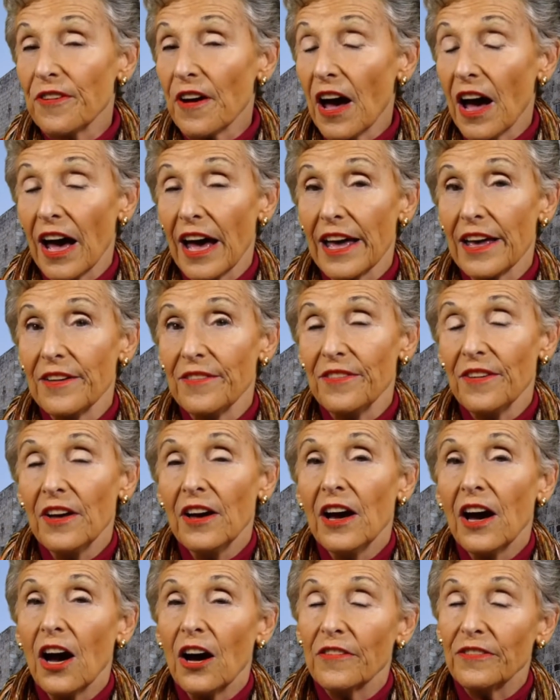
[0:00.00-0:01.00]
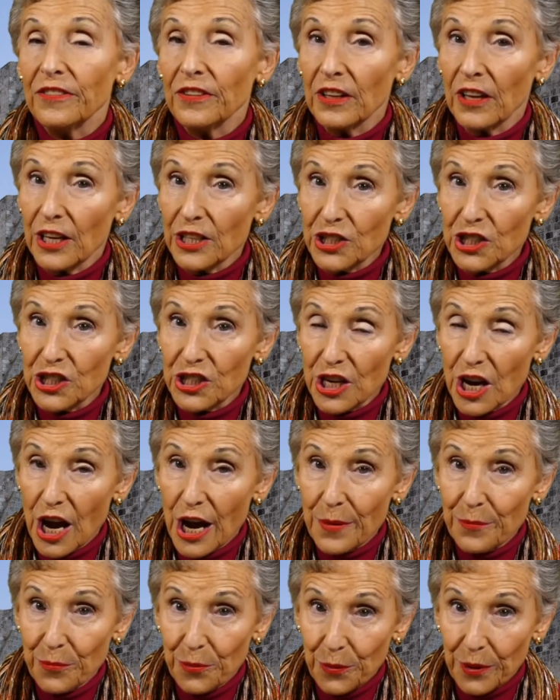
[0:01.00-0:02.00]
five of
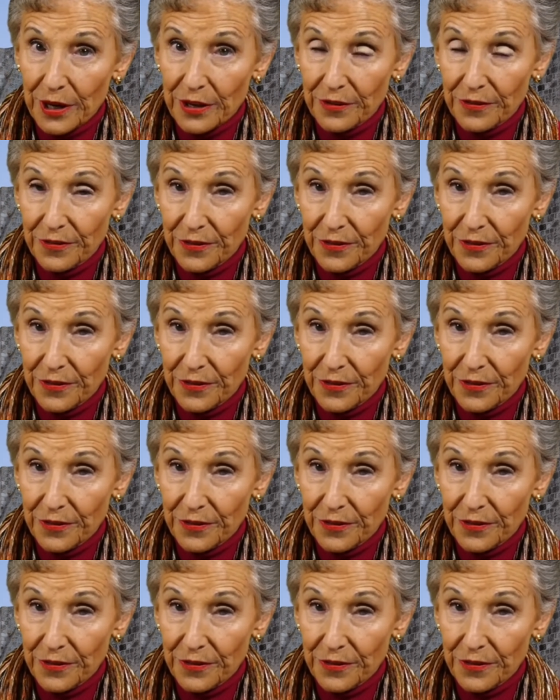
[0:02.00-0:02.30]
Lunchtime Prayer